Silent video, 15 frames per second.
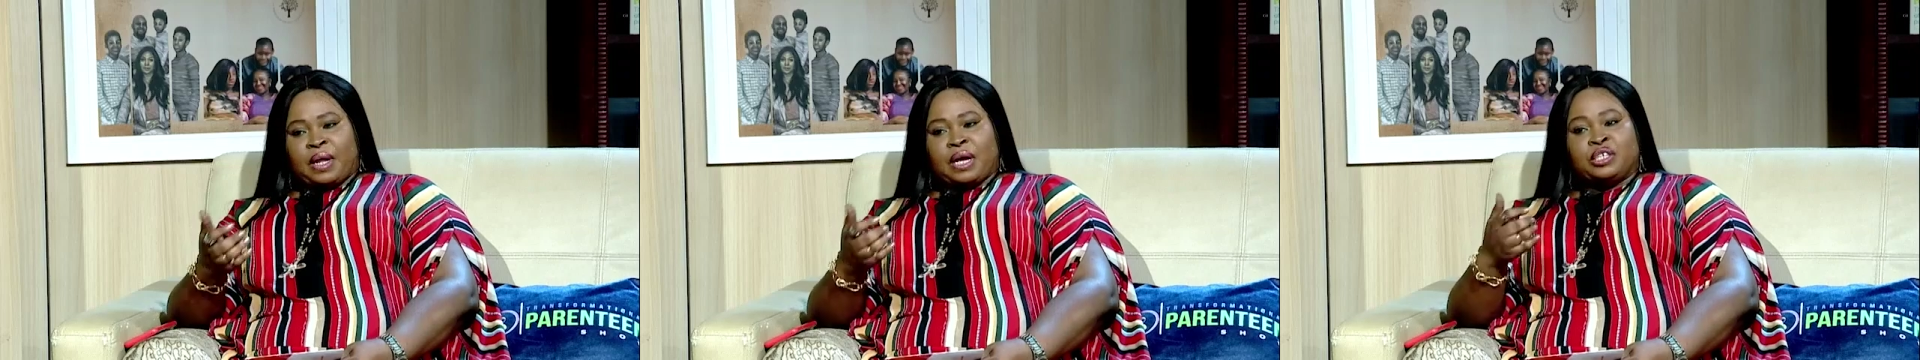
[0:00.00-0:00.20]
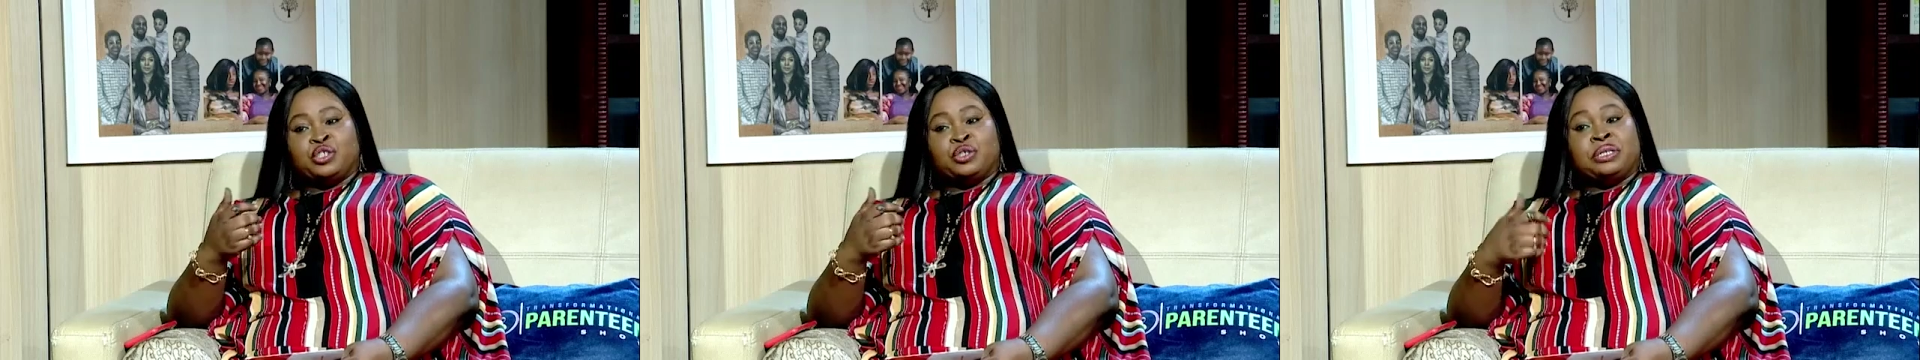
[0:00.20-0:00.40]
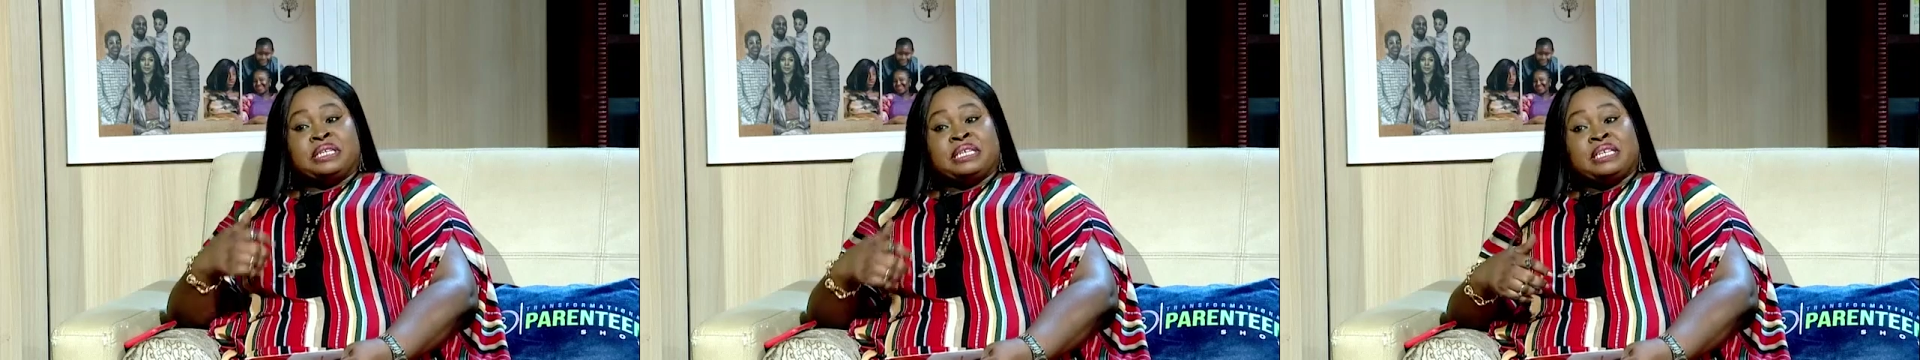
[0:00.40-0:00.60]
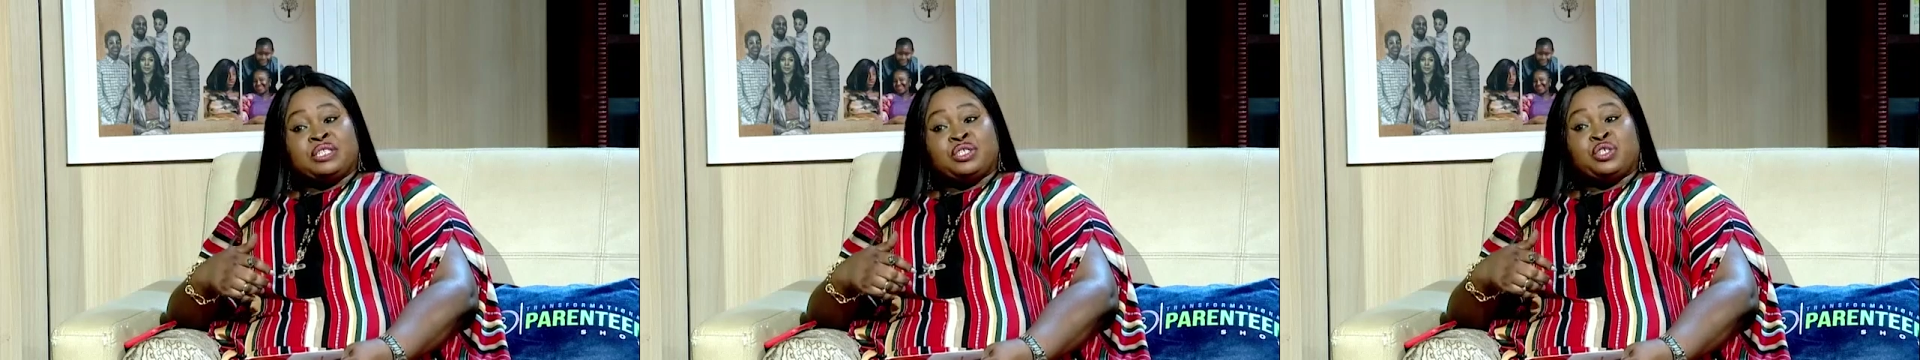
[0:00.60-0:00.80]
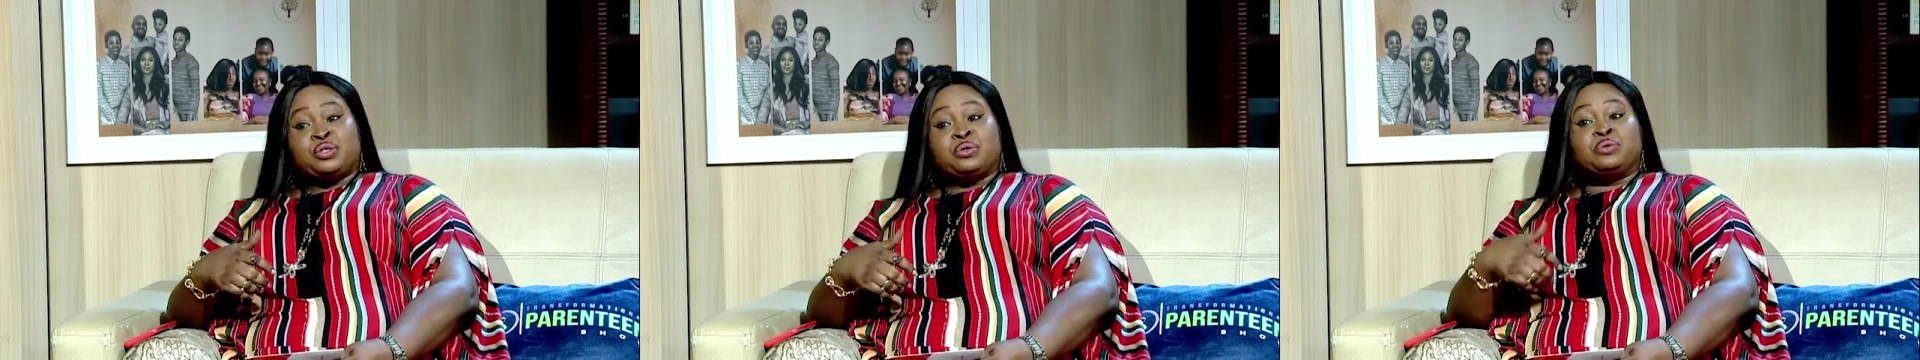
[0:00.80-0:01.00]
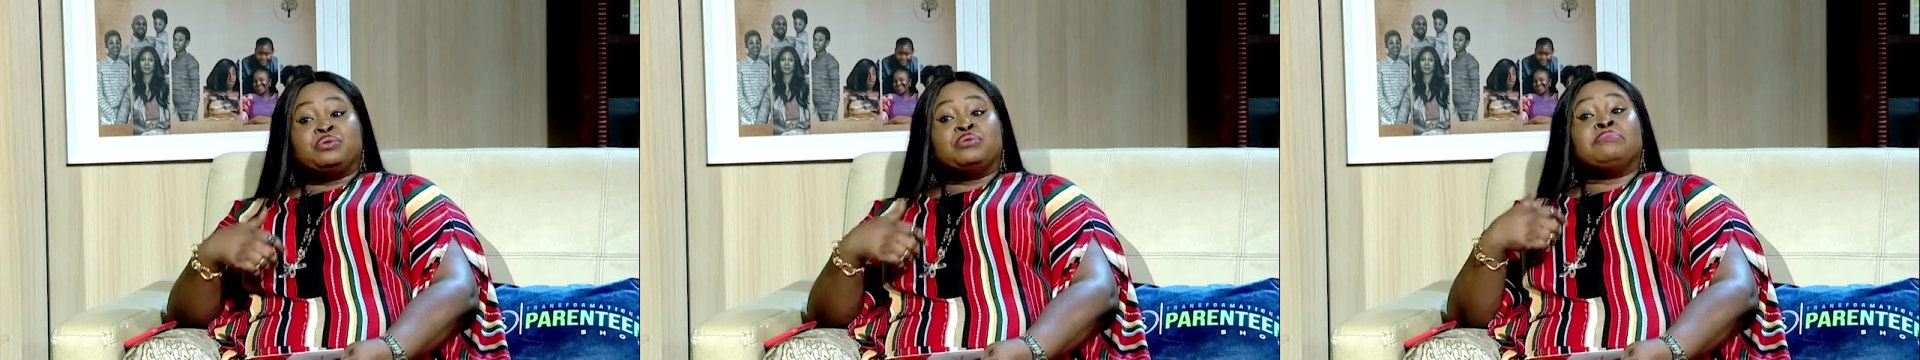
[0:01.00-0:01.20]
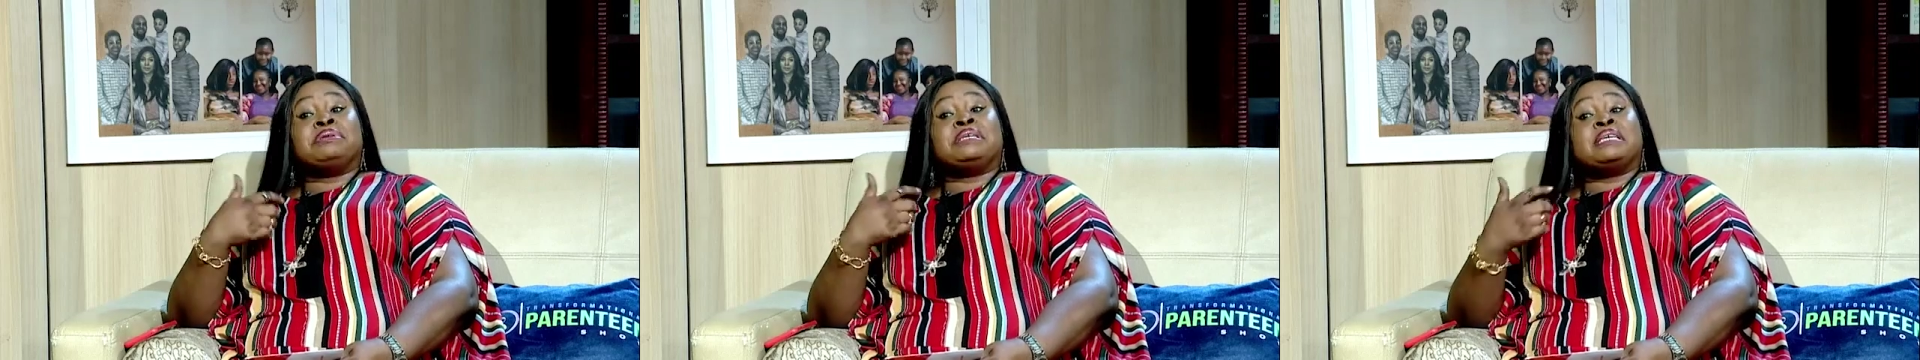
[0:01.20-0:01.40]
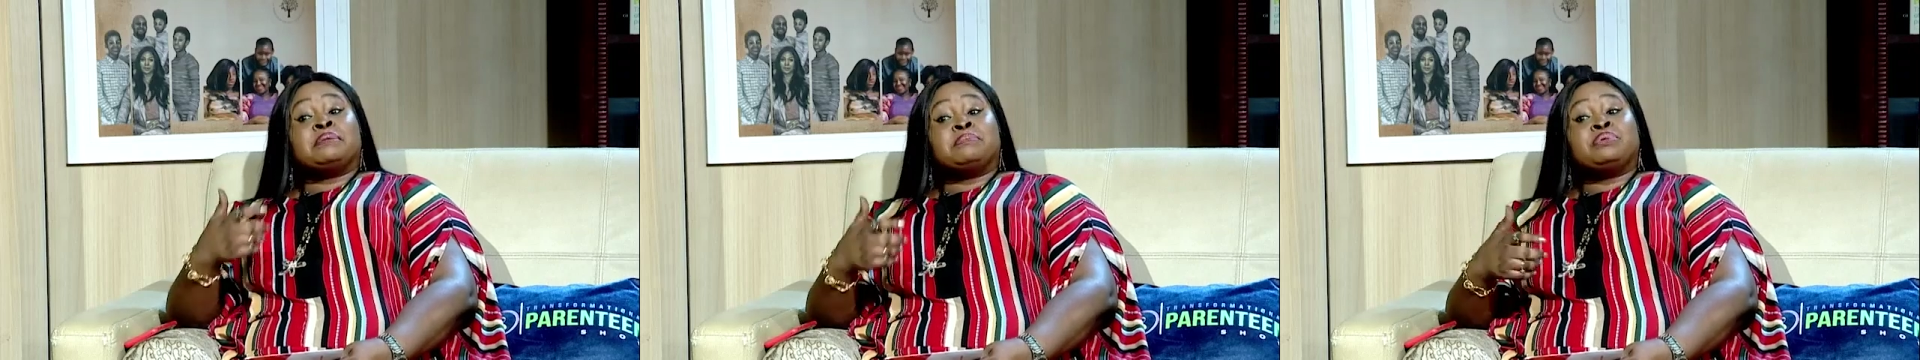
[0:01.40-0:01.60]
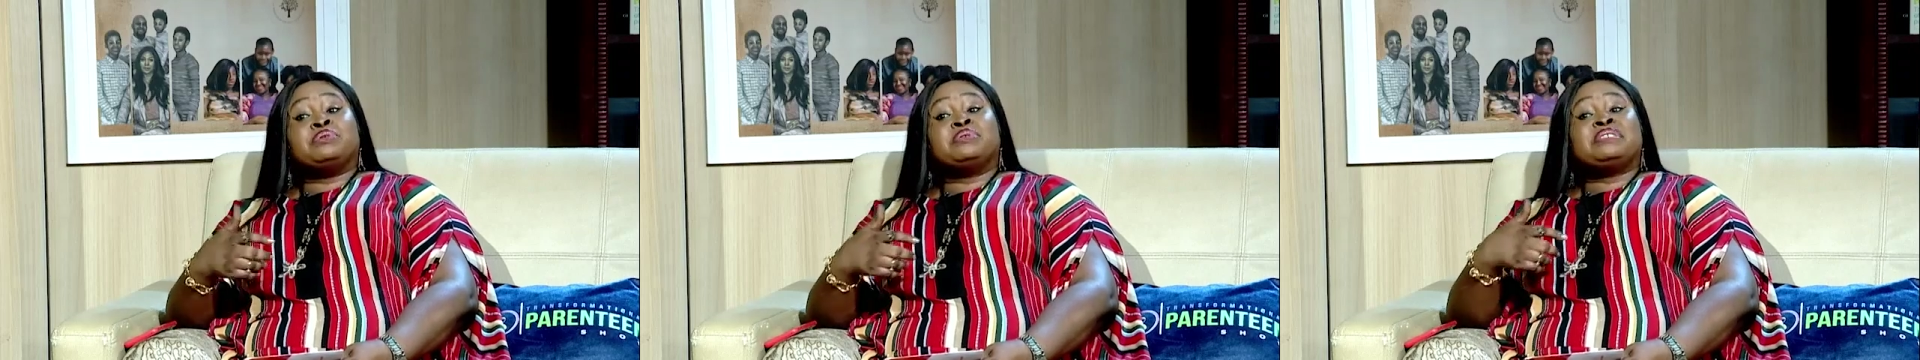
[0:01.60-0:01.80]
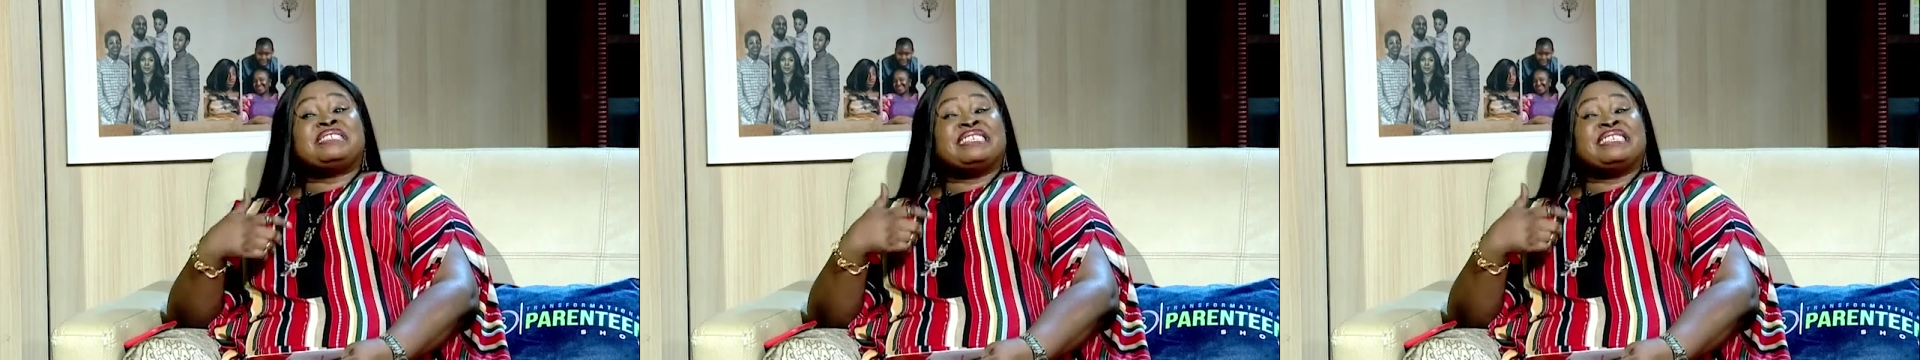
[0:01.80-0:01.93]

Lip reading: You need to be able